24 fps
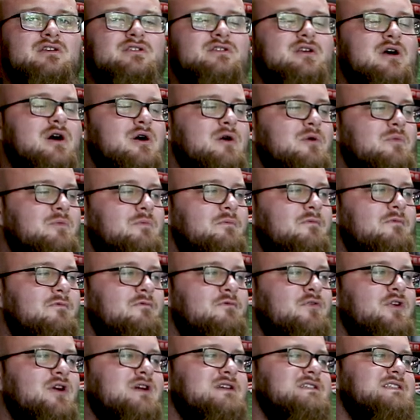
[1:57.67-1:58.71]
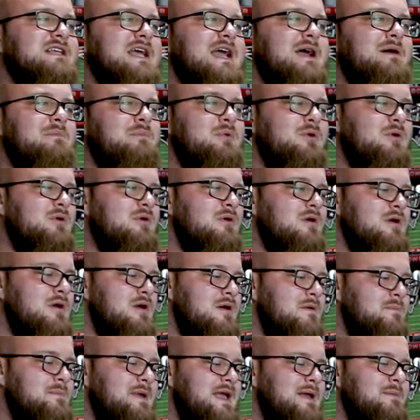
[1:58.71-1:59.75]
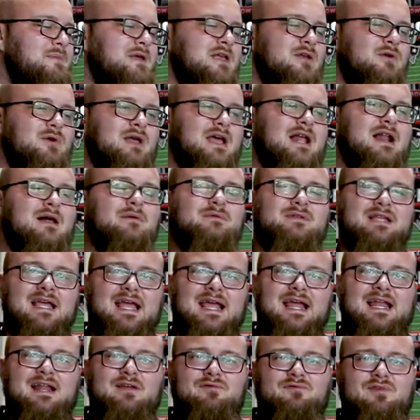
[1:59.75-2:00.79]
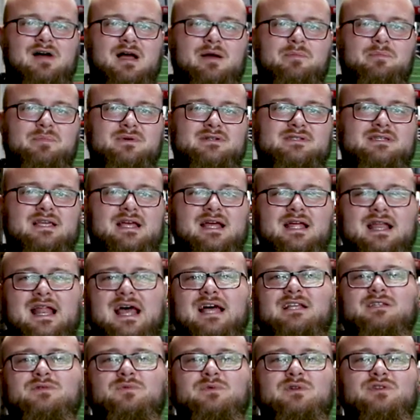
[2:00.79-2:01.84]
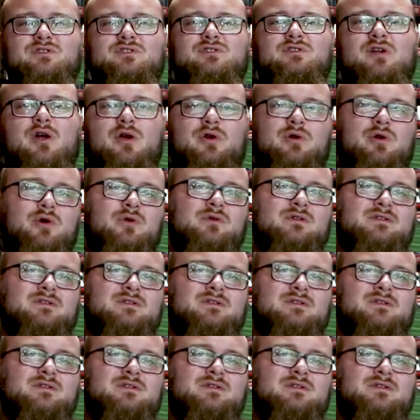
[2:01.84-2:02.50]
So, for example, maybe you get up to 85%, and that's when you start